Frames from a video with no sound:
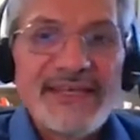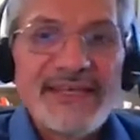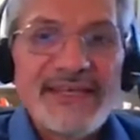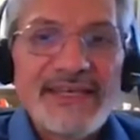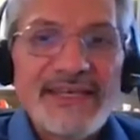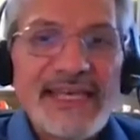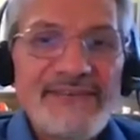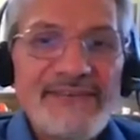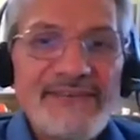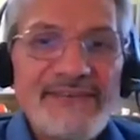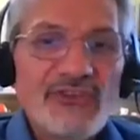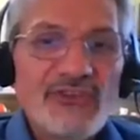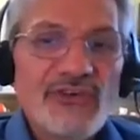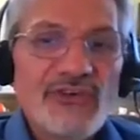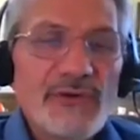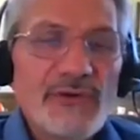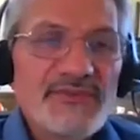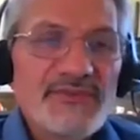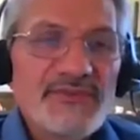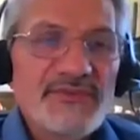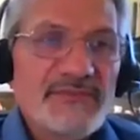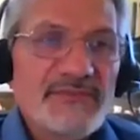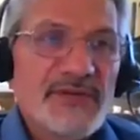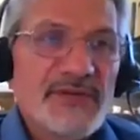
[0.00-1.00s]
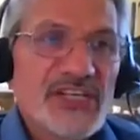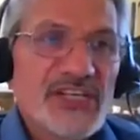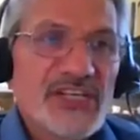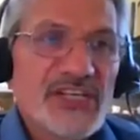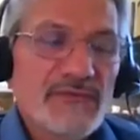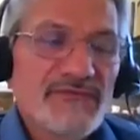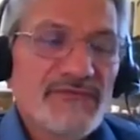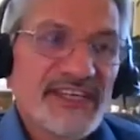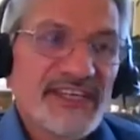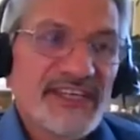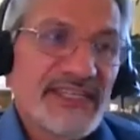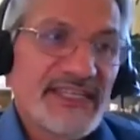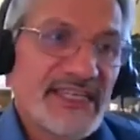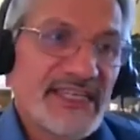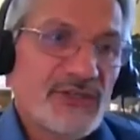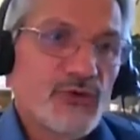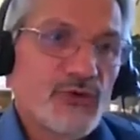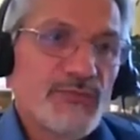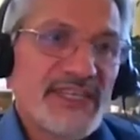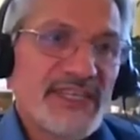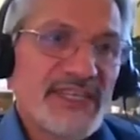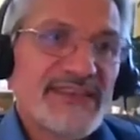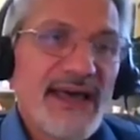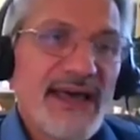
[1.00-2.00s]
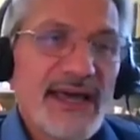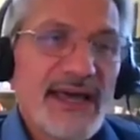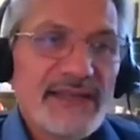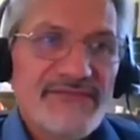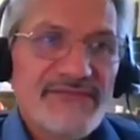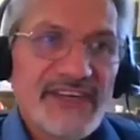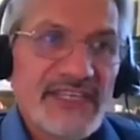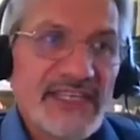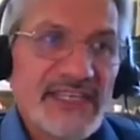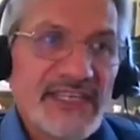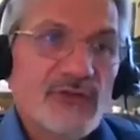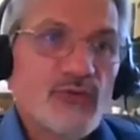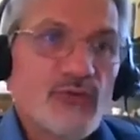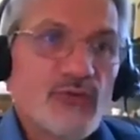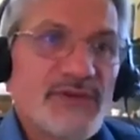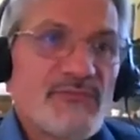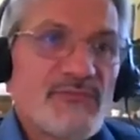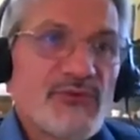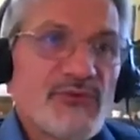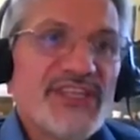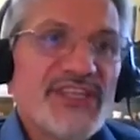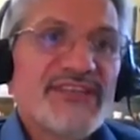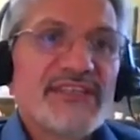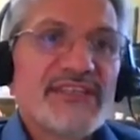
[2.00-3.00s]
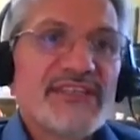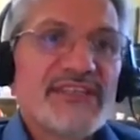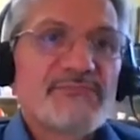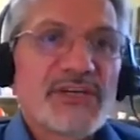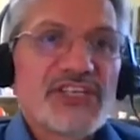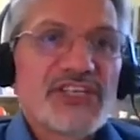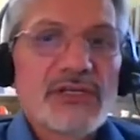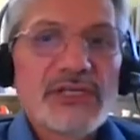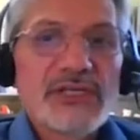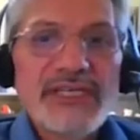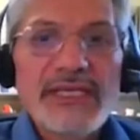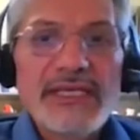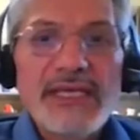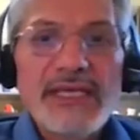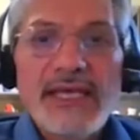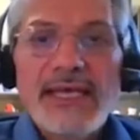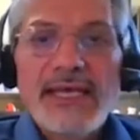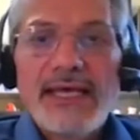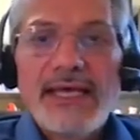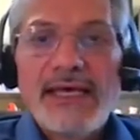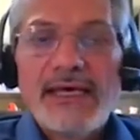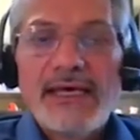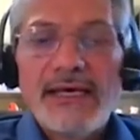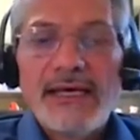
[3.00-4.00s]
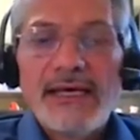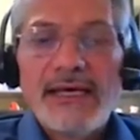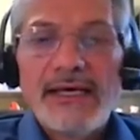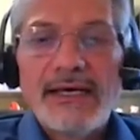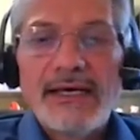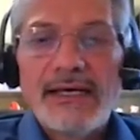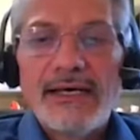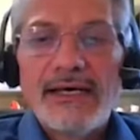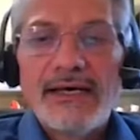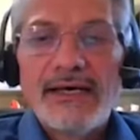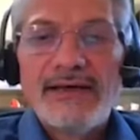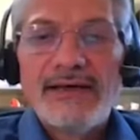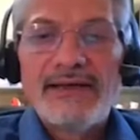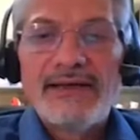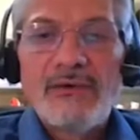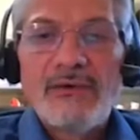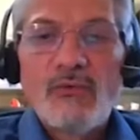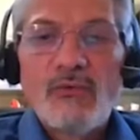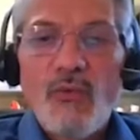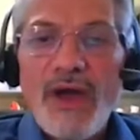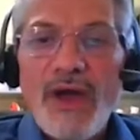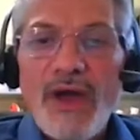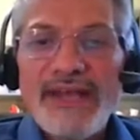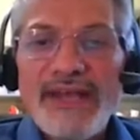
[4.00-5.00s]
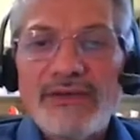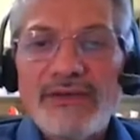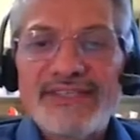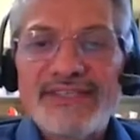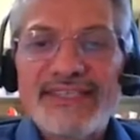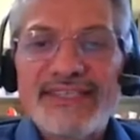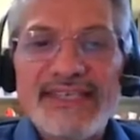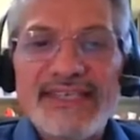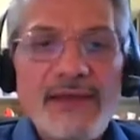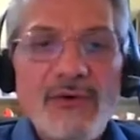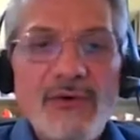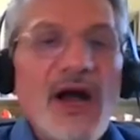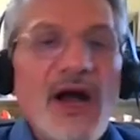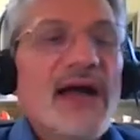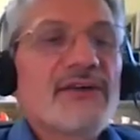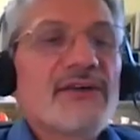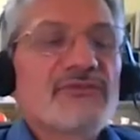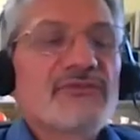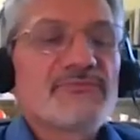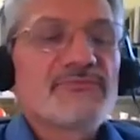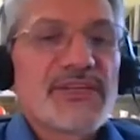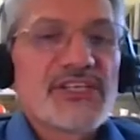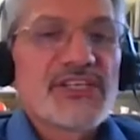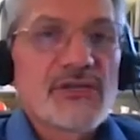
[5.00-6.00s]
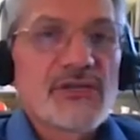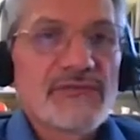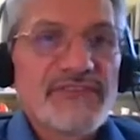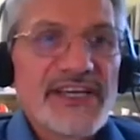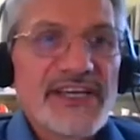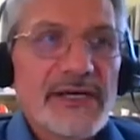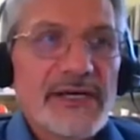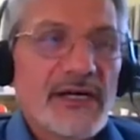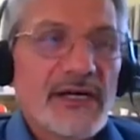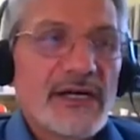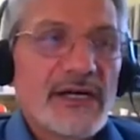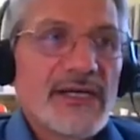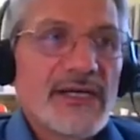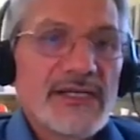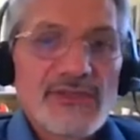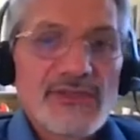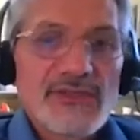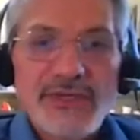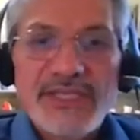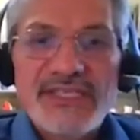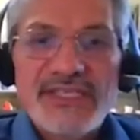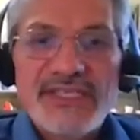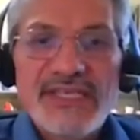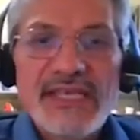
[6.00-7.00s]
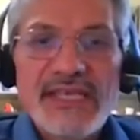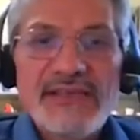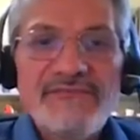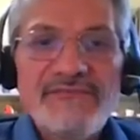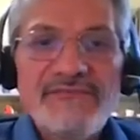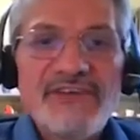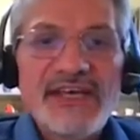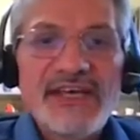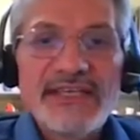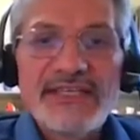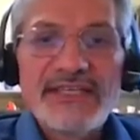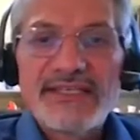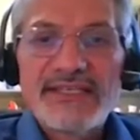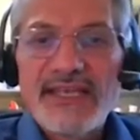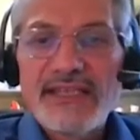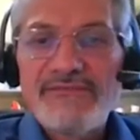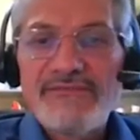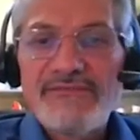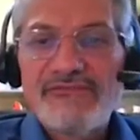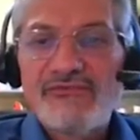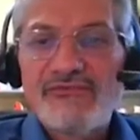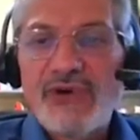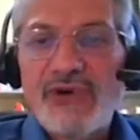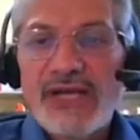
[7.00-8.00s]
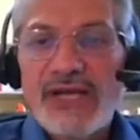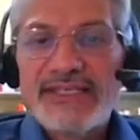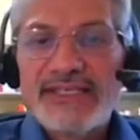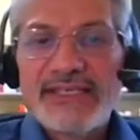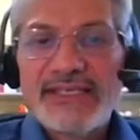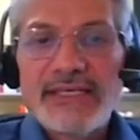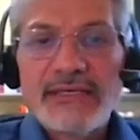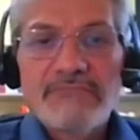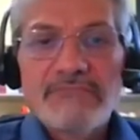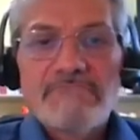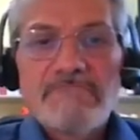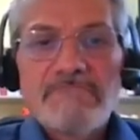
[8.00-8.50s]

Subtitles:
If the terms are special, they need to be tagged, they need to be printed specially. Why not say how special they are? So instead of writing